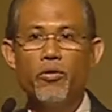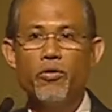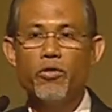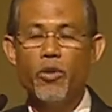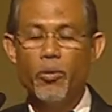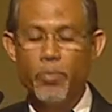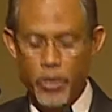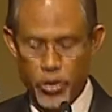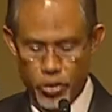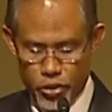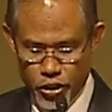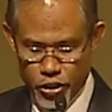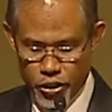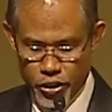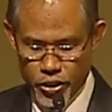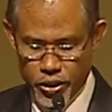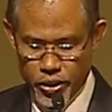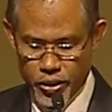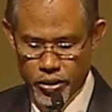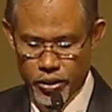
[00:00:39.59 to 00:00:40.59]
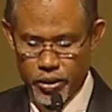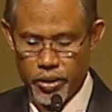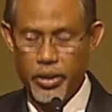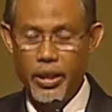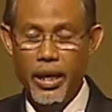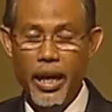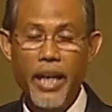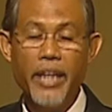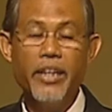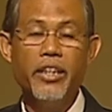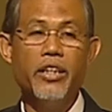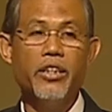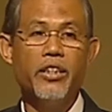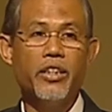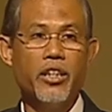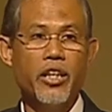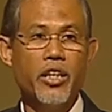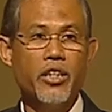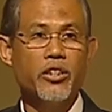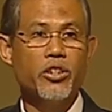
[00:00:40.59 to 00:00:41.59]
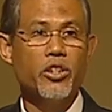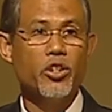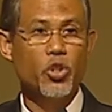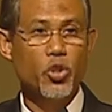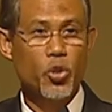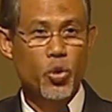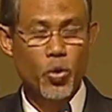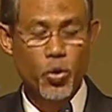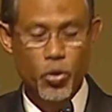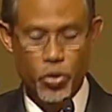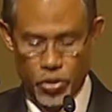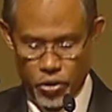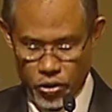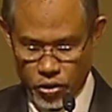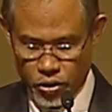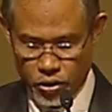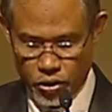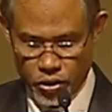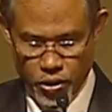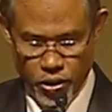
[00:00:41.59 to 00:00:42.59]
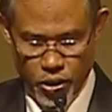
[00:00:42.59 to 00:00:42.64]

from the regional and international shores